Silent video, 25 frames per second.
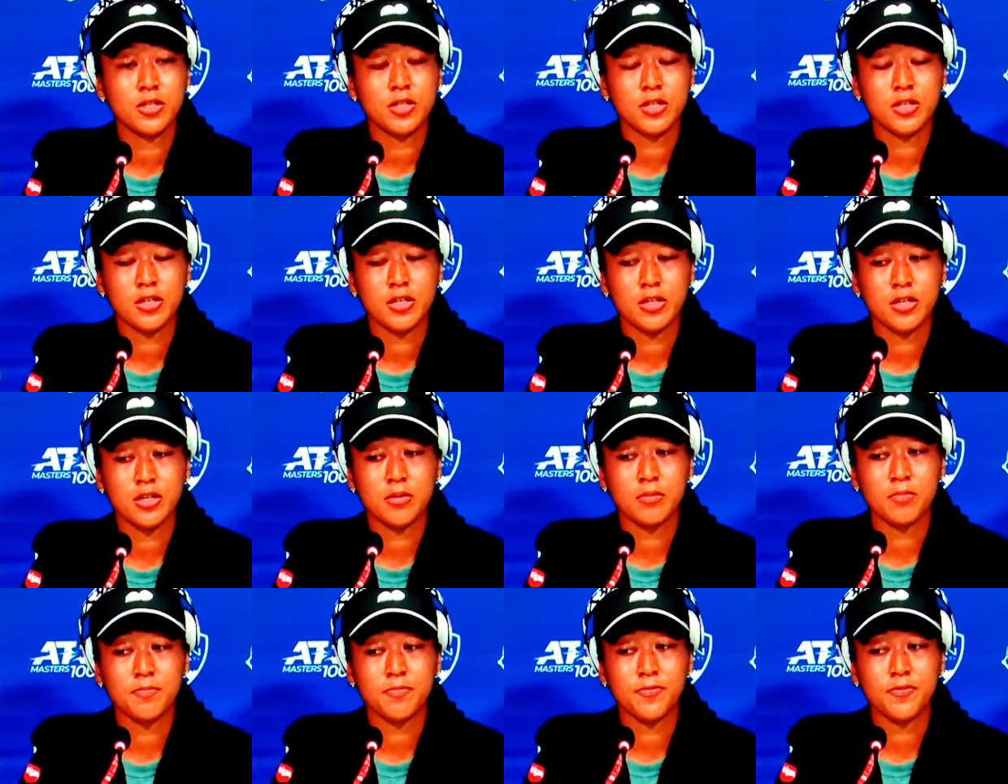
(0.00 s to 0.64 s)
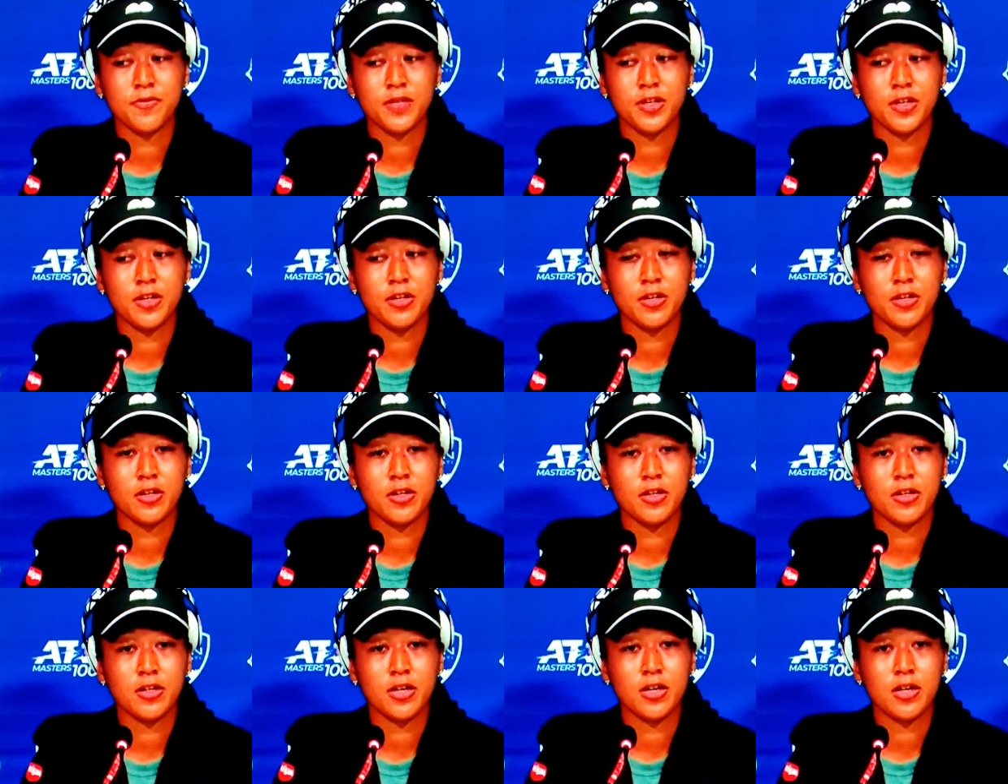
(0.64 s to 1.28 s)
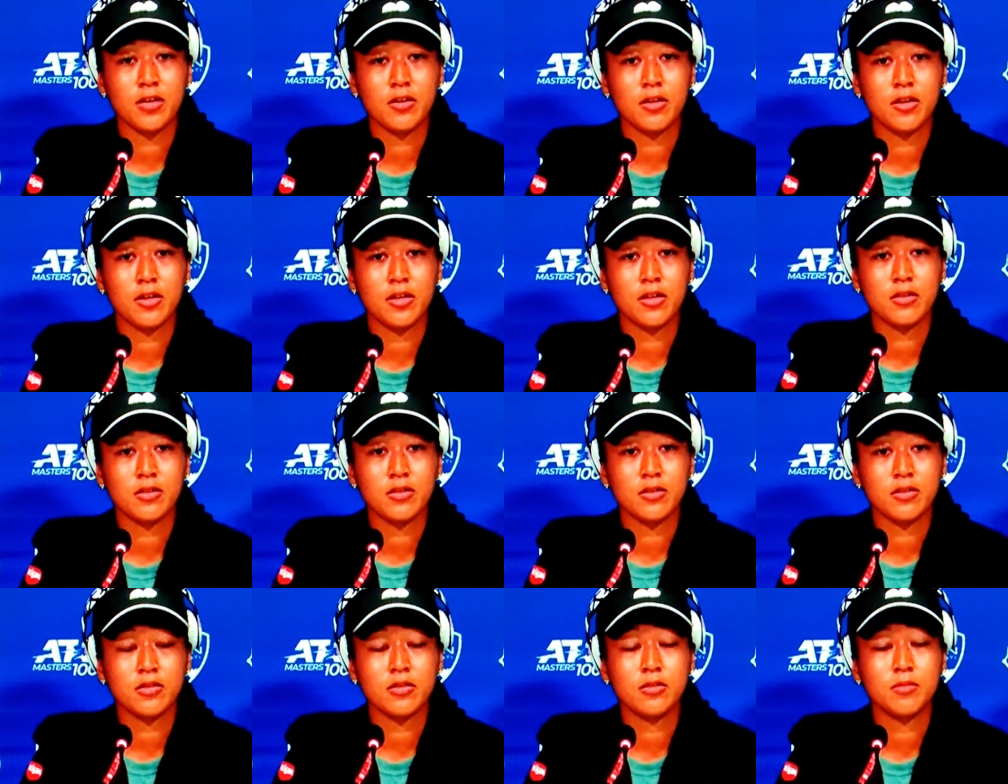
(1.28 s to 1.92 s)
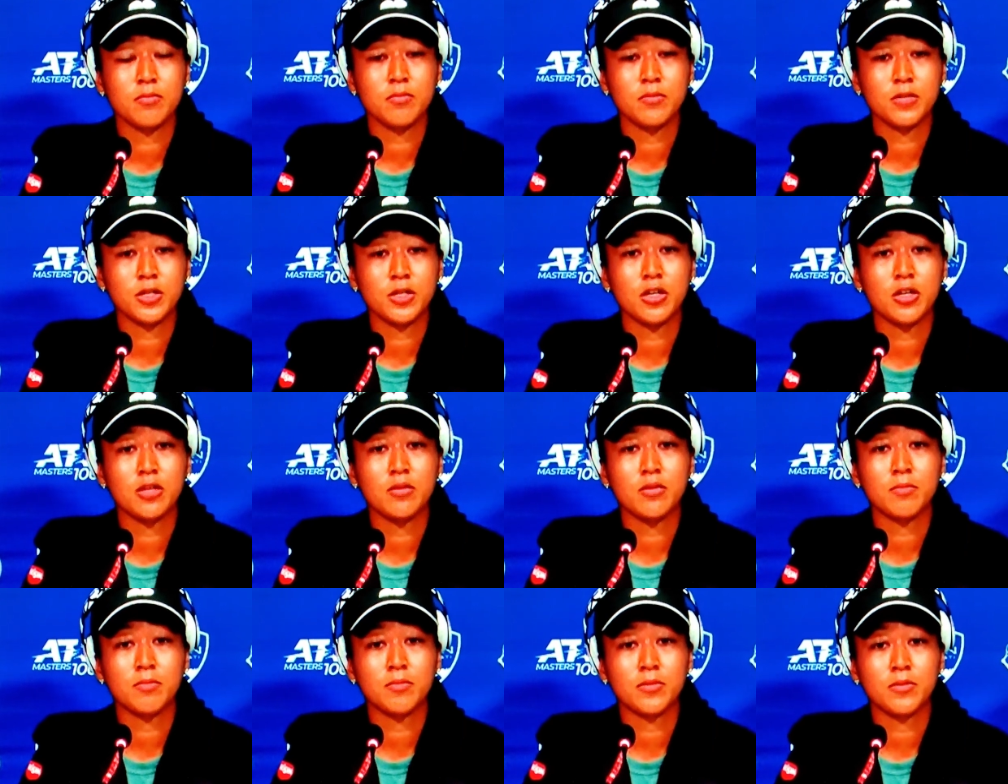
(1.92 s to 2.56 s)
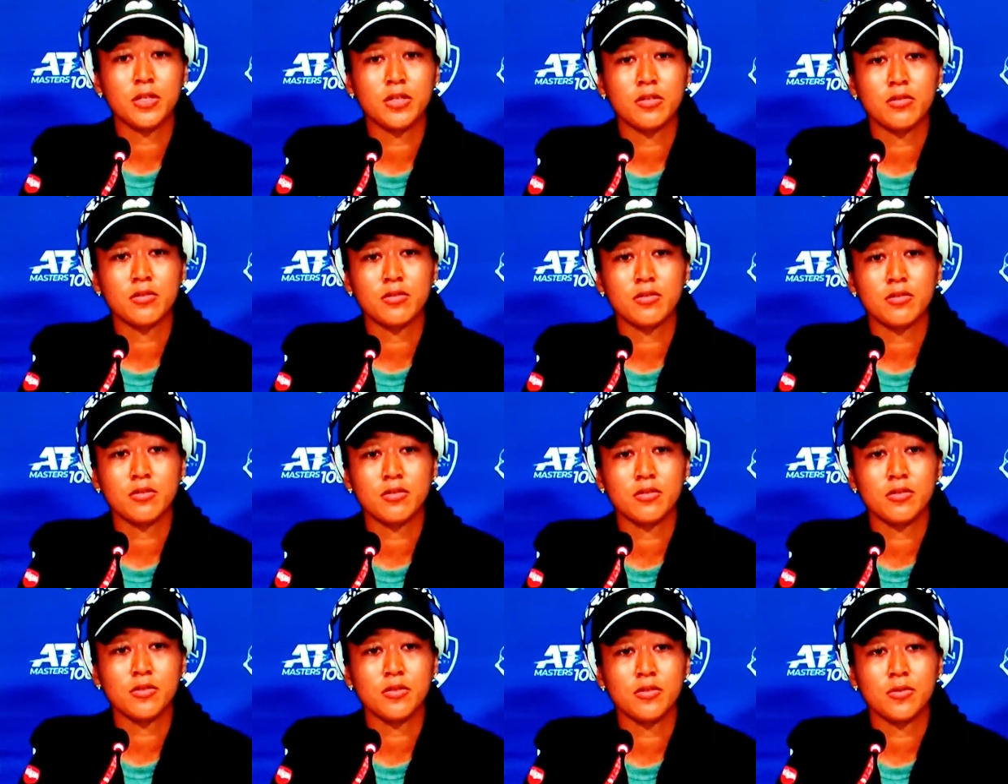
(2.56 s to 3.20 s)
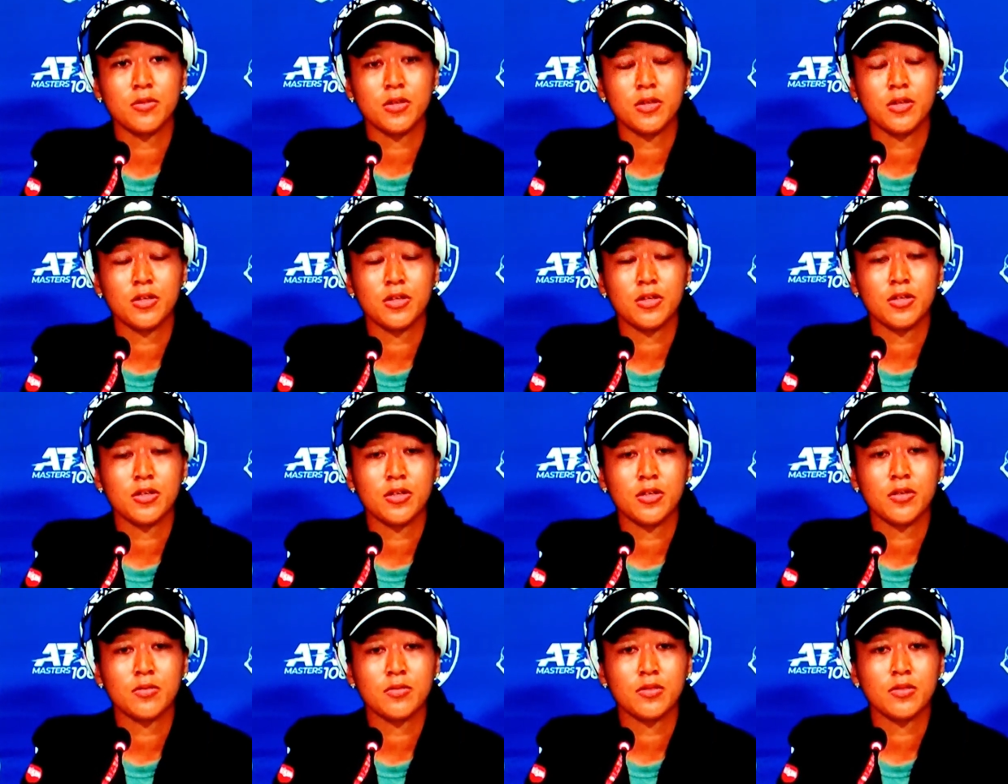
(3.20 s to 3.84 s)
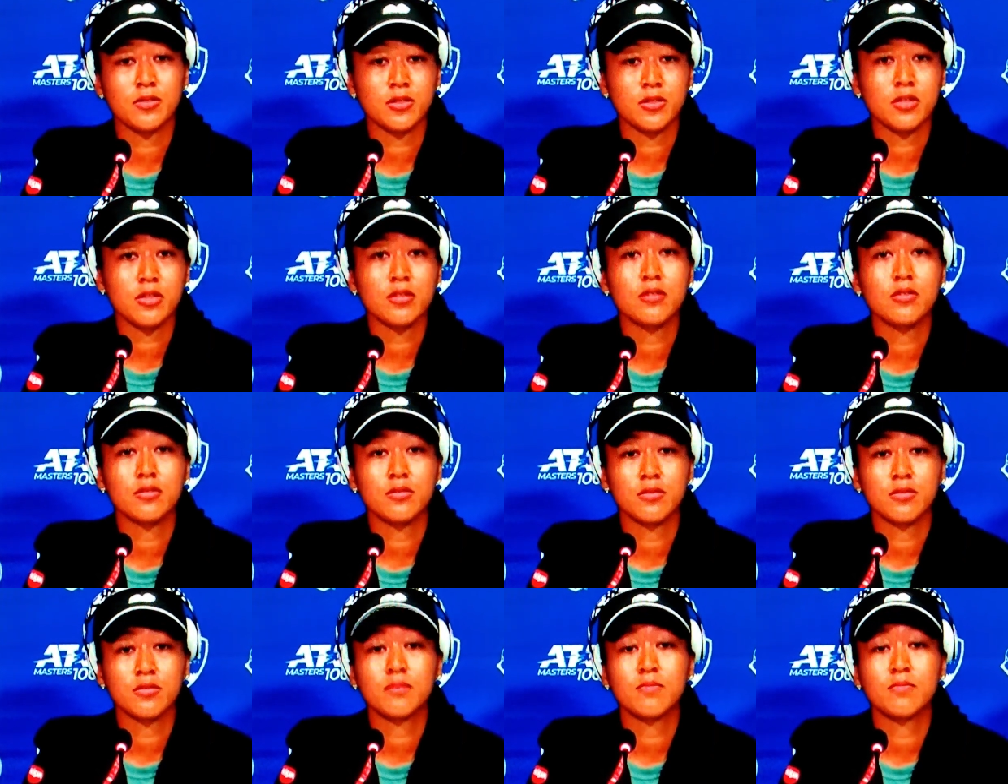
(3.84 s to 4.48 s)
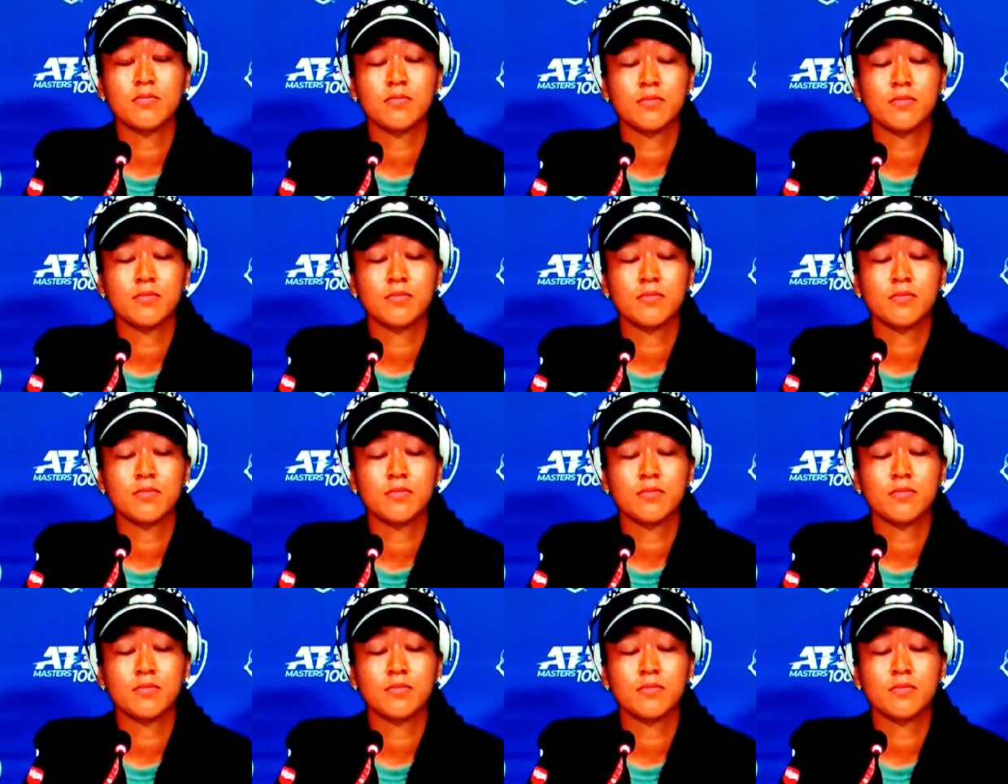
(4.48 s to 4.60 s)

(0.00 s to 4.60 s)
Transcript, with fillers: Like I'm figuring it out at the same time as you are, I would say.